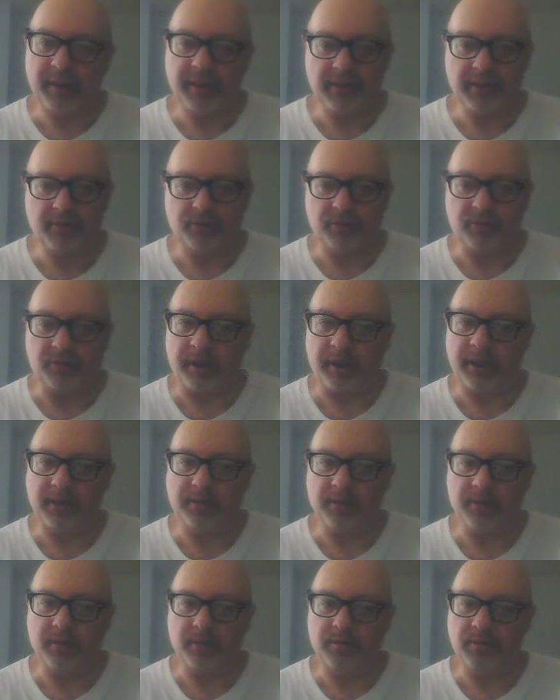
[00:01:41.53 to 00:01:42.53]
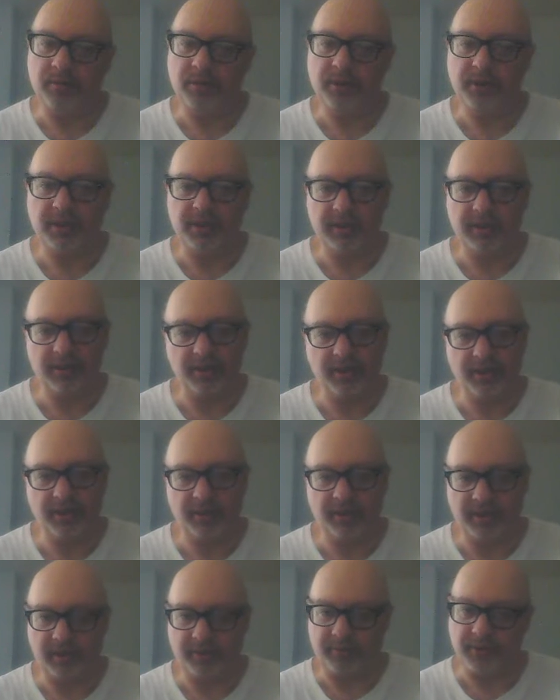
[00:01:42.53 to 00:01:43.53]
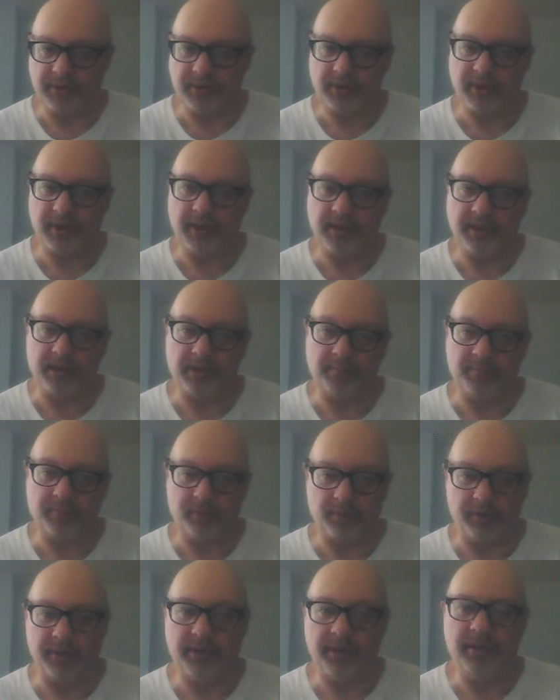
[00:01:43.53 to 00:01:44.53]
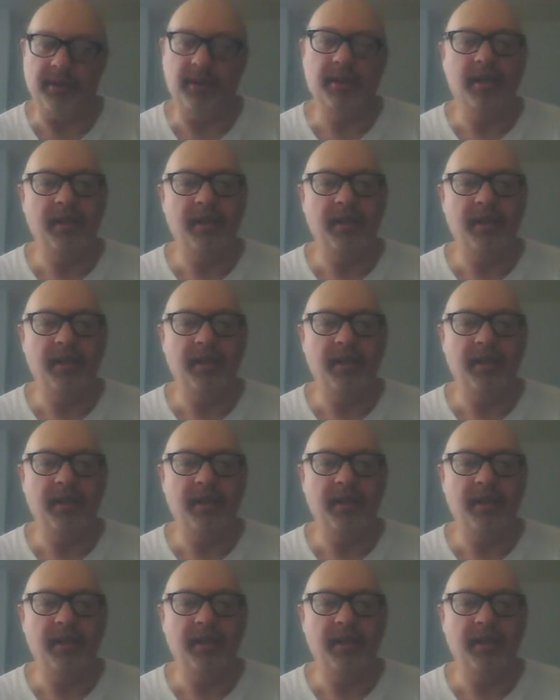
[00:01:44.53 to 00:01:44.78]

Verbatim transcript: had tried to do since he was a young boy.